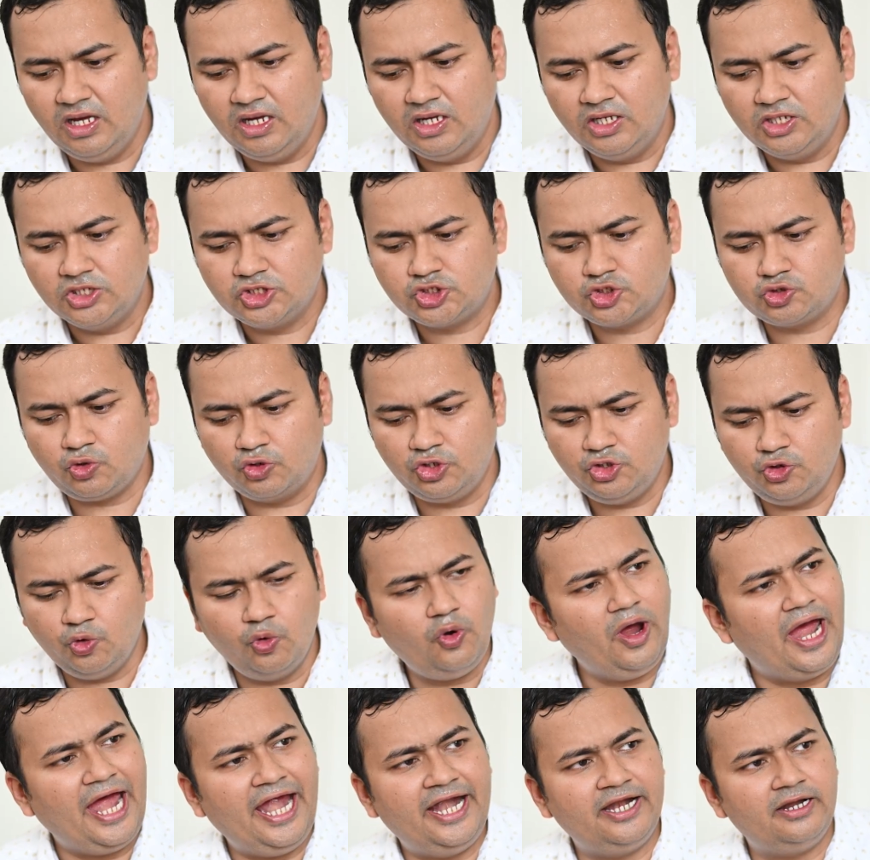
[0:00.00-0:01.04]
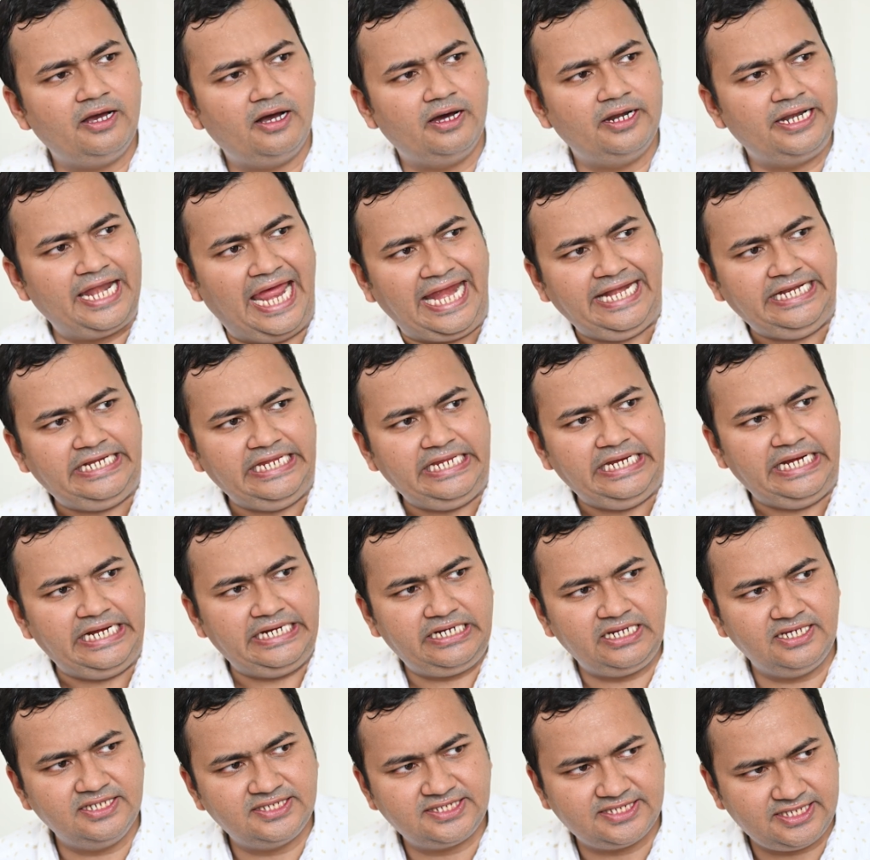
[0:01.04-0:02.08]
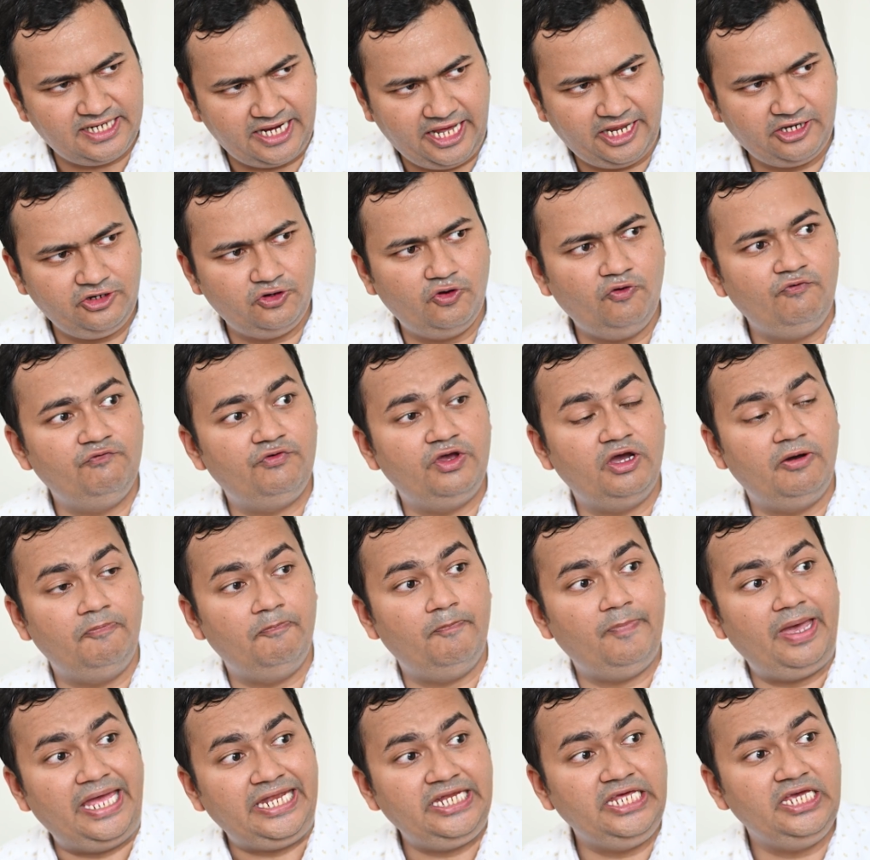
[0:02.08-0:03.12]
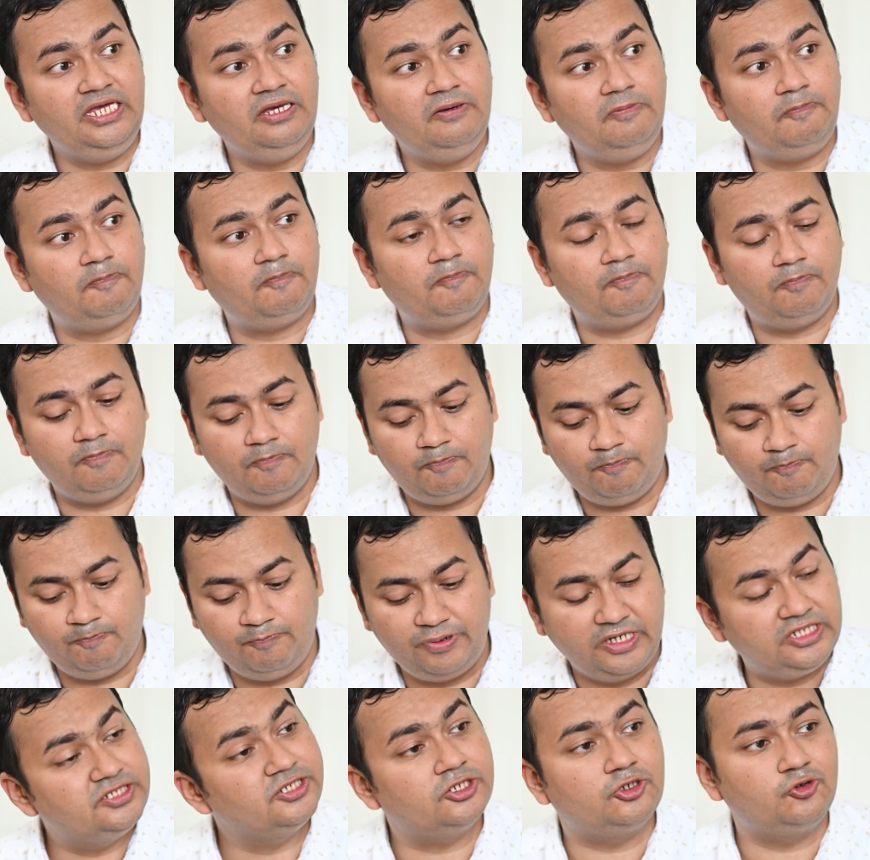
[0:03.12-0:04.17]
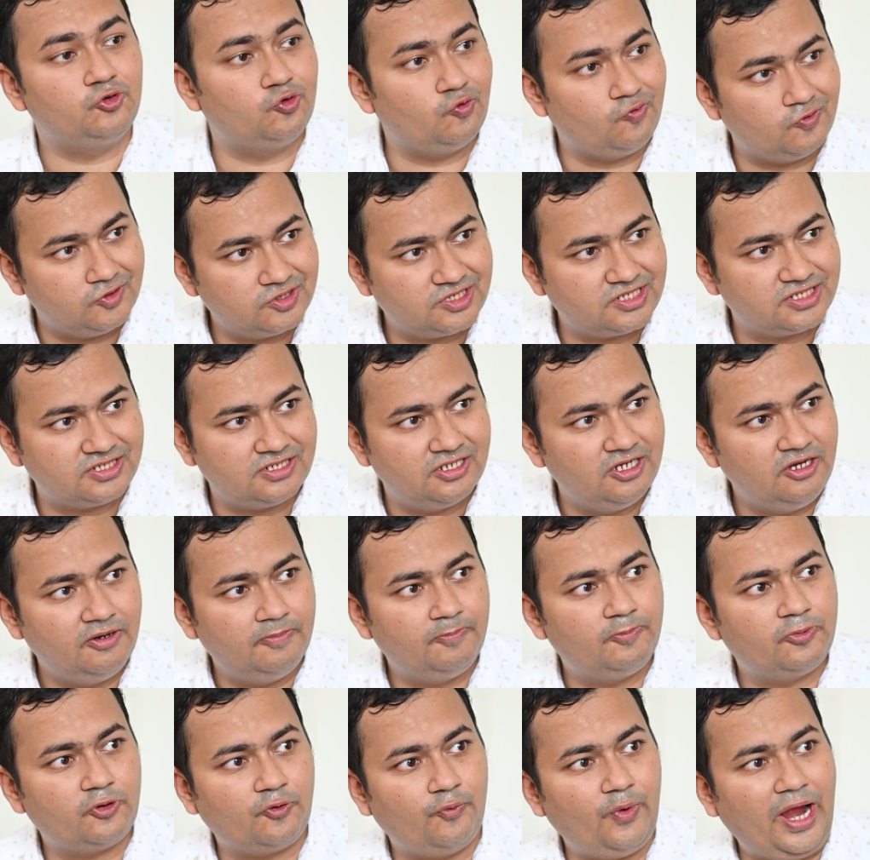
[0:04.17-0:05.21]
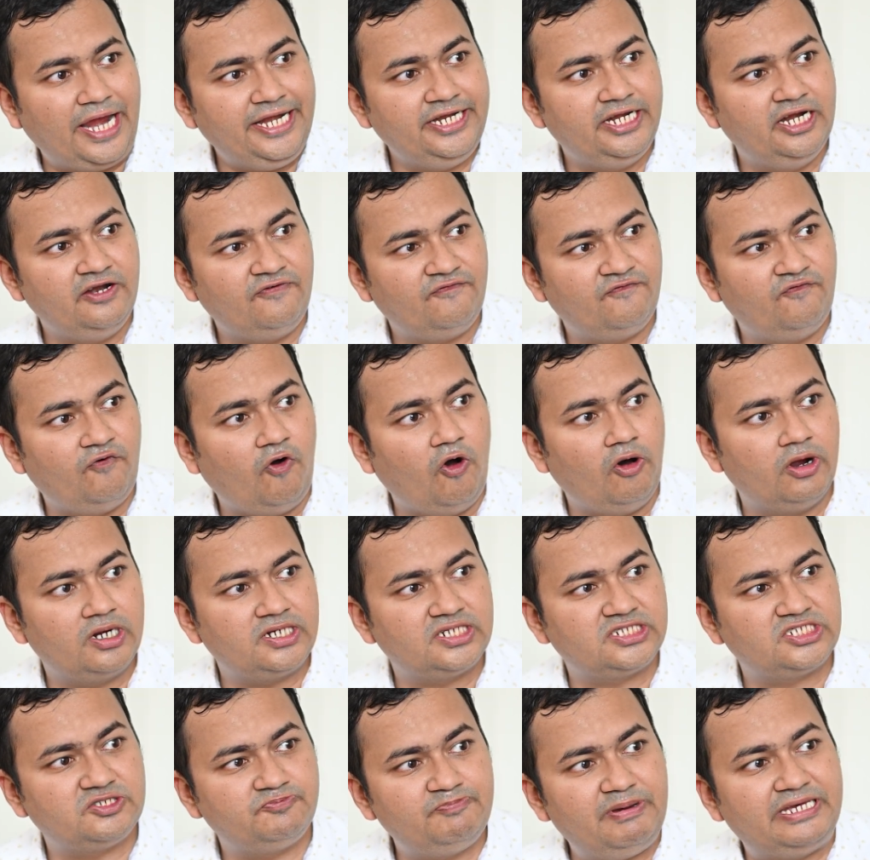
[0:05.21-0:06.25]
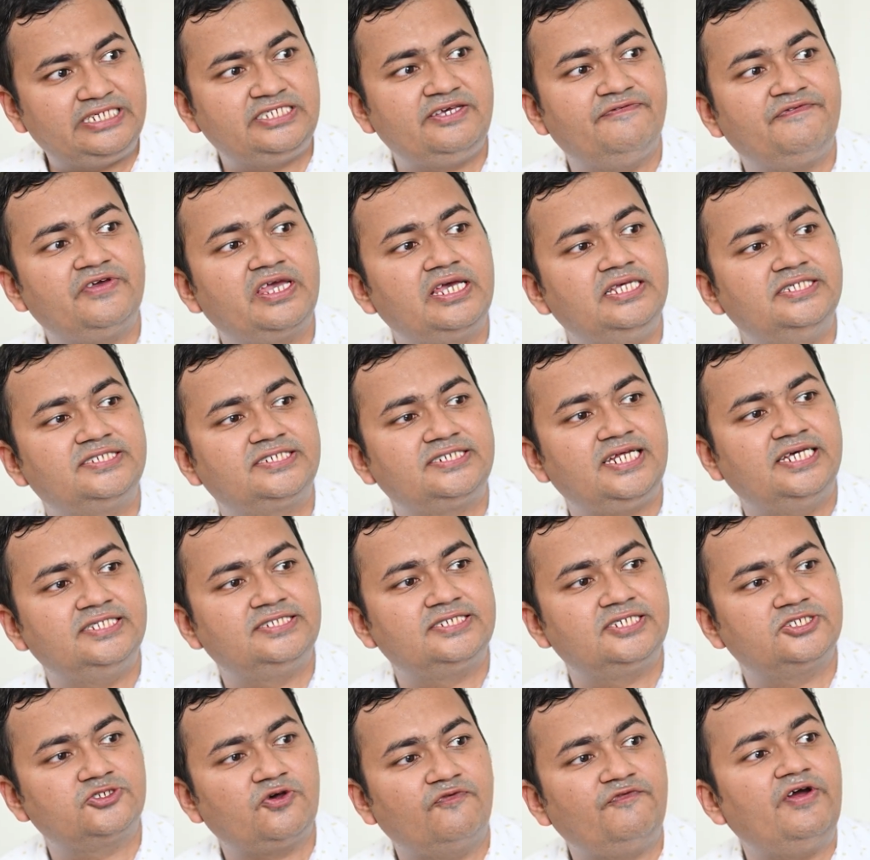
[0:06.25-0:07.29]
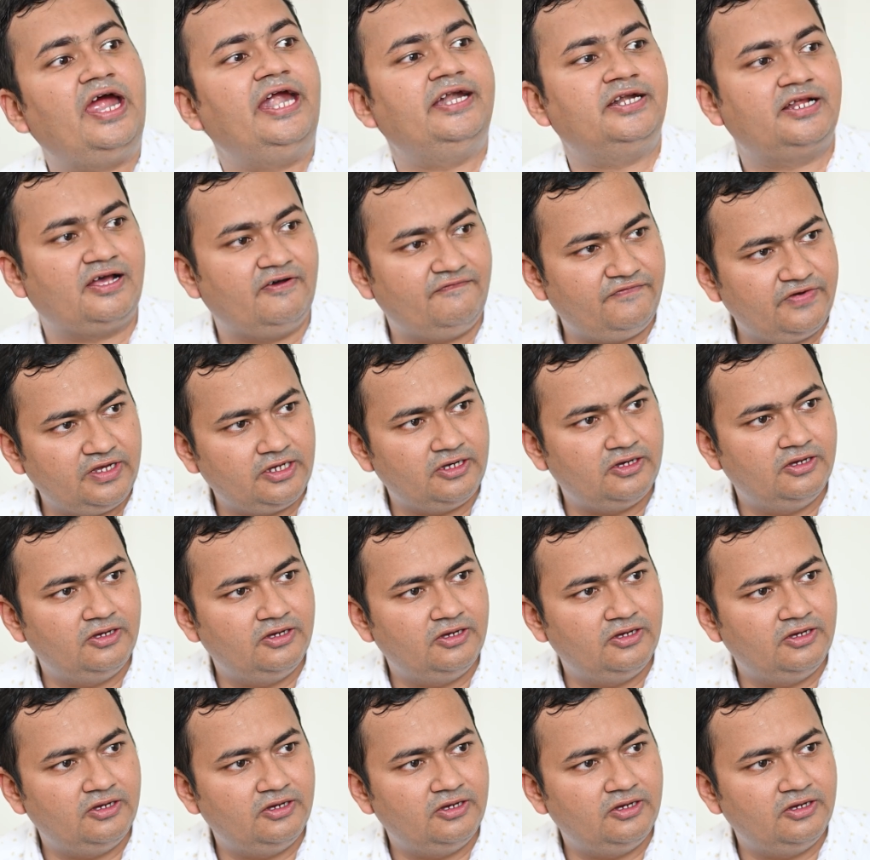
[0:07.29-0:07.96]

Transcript: So you had a 1980s scenario where many prison rules provided for specific instances of handcuffing.